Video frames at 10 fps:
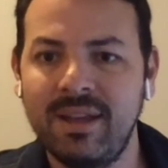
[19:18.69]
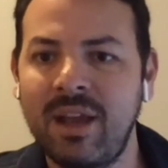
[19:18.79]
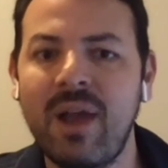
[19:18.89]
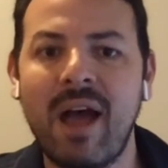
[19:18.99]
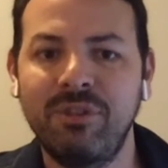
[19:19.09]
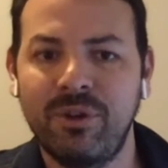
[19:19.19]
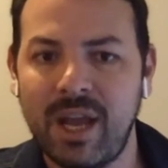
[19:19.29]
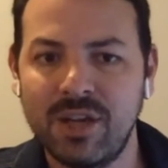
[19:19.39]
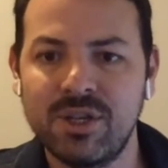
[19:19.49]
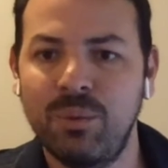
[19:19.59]
that you have
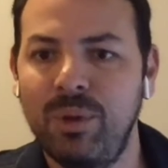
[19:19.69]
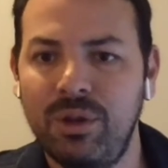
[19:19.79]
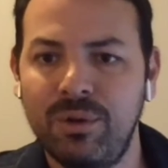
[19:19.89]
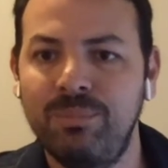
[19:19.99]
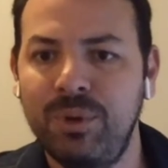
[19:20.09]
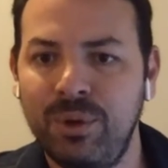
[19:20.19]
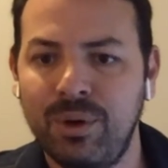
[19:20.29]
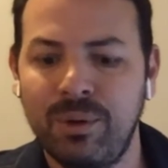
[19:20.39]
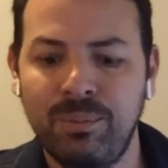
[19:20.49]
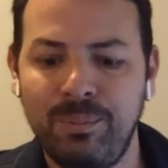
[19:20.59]
connection with
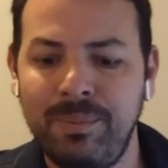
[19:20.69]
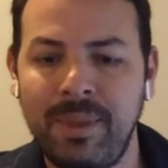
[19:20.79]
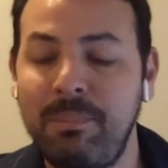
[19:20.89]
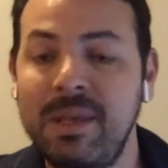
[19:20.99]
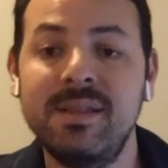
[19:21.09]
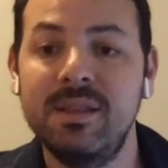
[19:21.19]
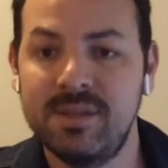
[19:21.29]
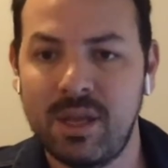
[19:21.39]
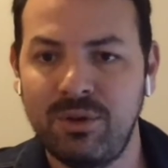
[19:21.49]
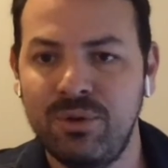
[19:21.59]
the business
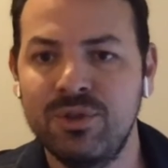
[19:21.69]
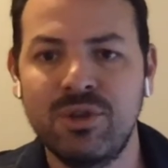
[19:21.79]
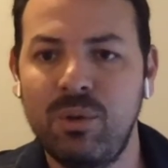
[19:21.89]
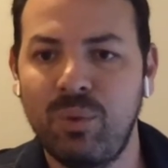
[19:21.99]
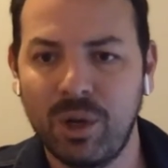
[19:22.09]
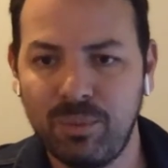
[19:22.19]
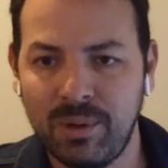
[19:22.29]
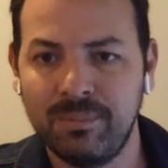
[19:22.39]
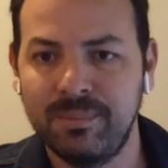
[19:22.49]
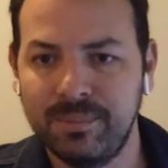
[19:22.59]
that you usually work
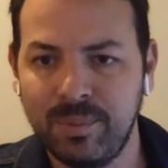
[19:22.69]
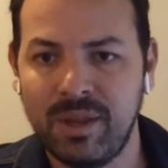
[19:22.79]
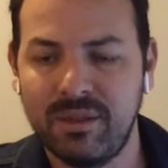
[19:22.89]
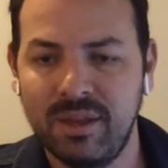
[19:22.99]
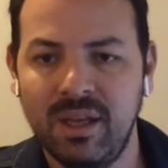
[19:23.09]
with.